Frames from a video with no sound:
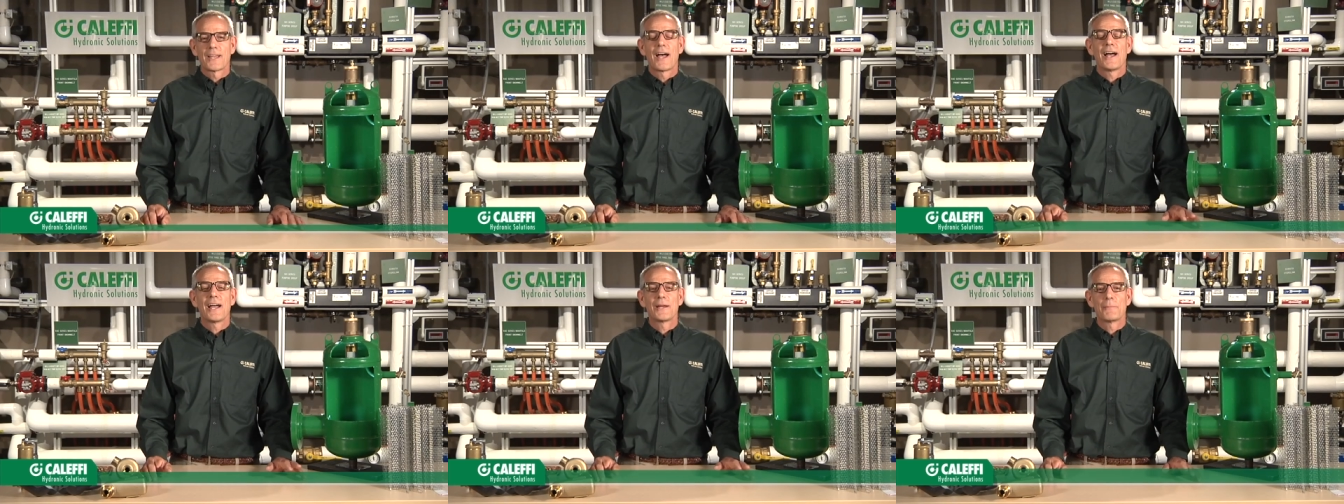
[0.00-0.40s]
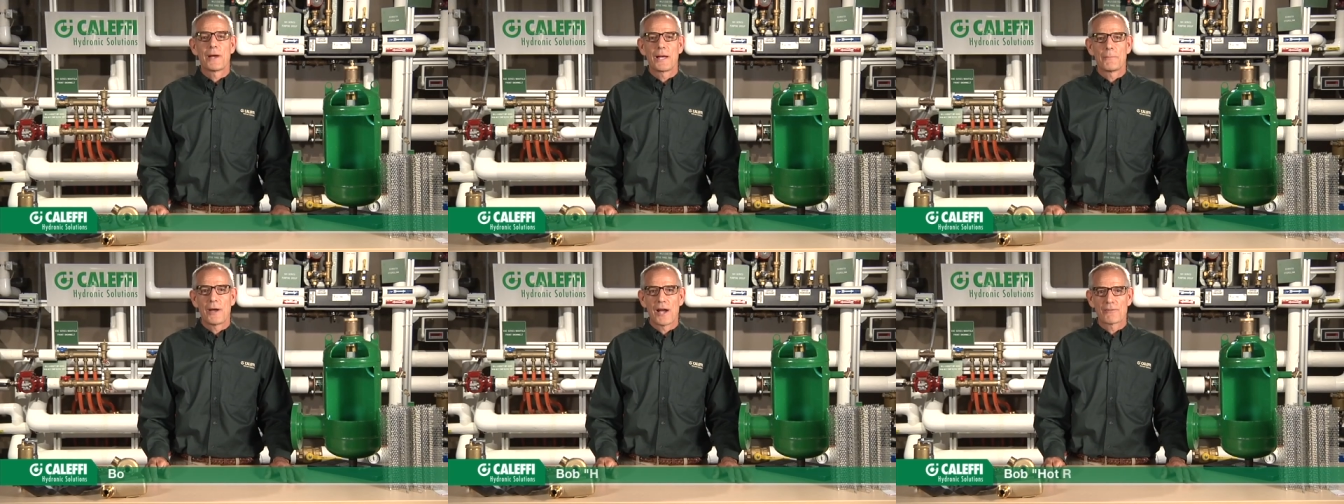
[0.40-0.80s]
Hi,
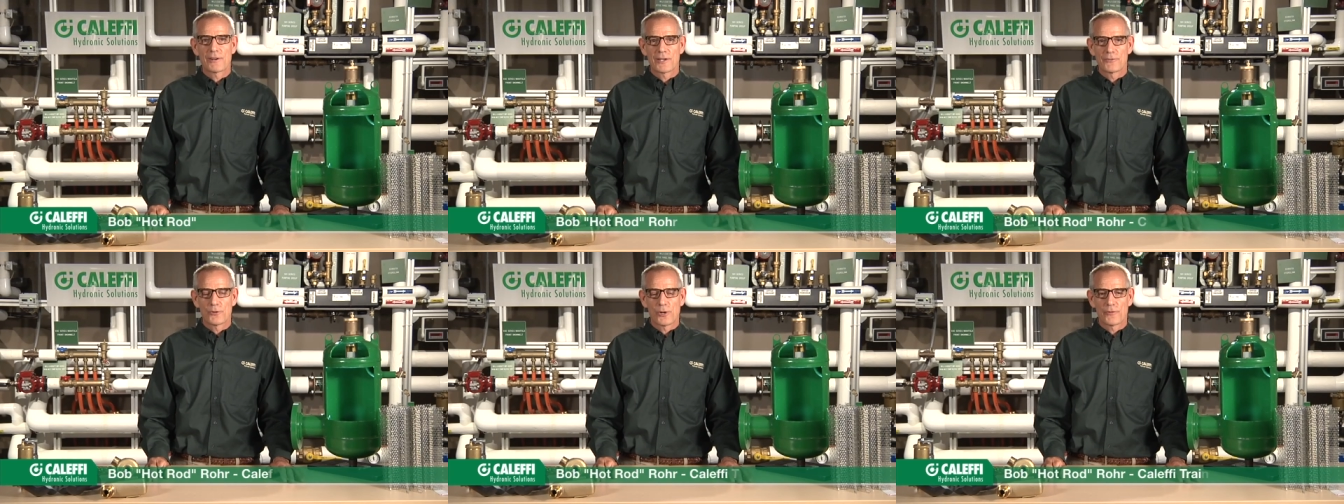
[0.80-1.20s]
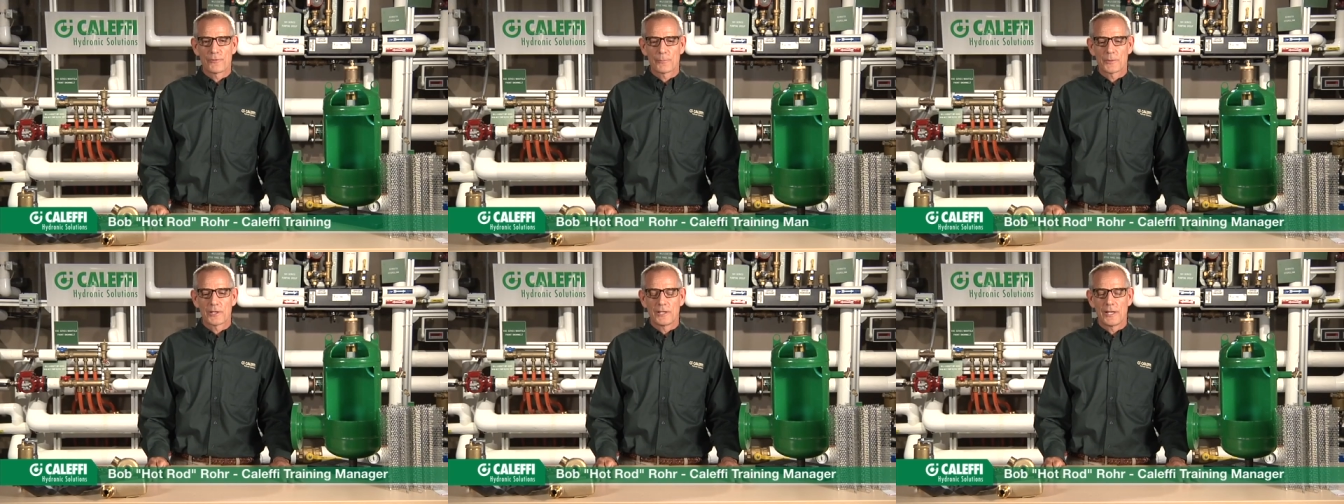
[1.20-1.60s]
Bob Hot Rod Rohr
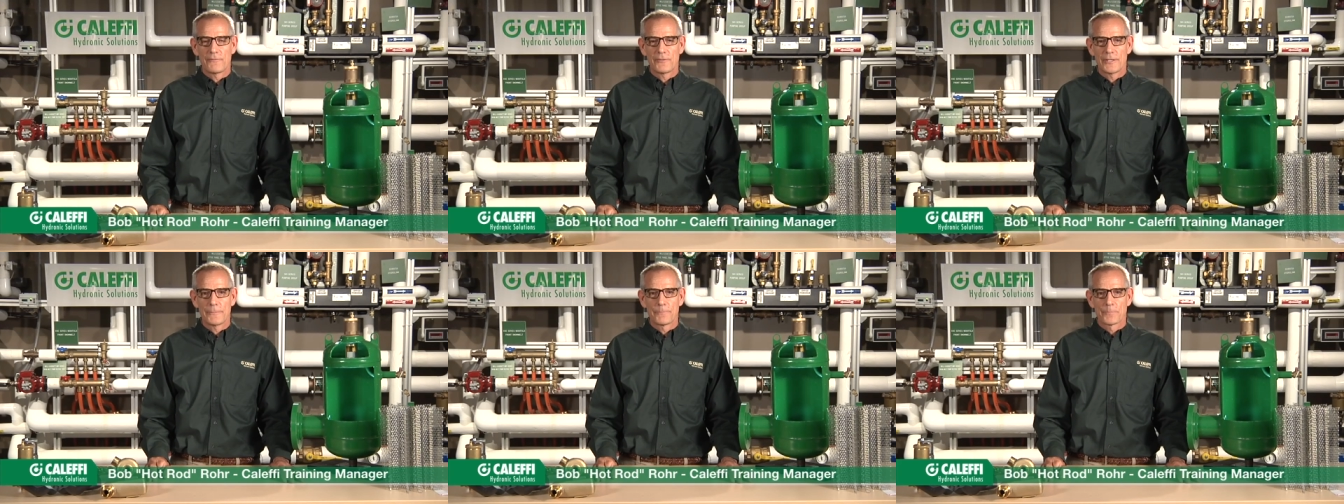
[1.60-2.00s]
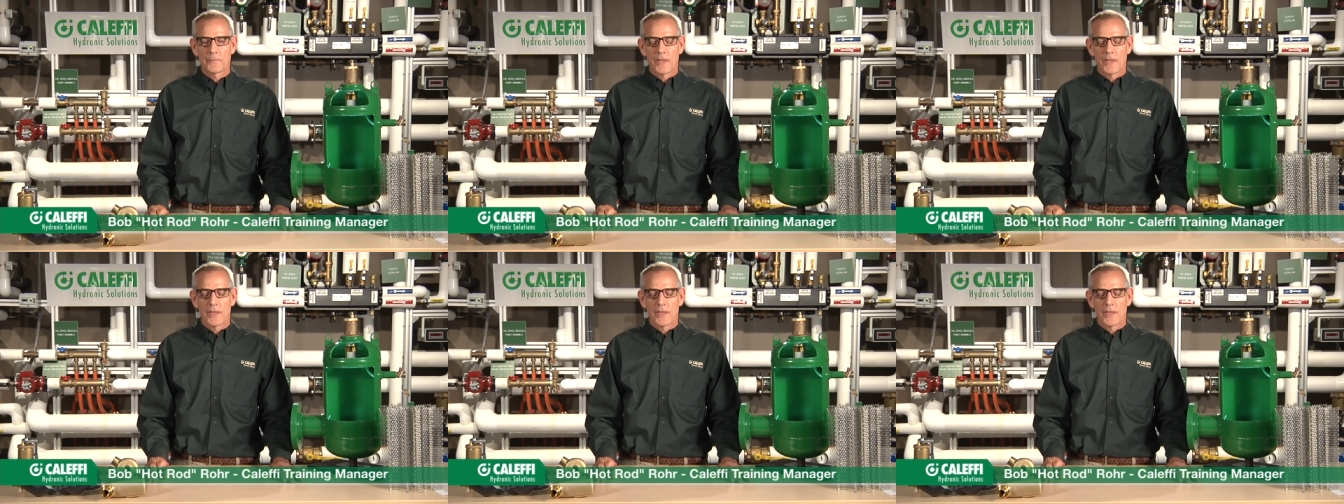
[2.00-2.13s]
from Caleffi.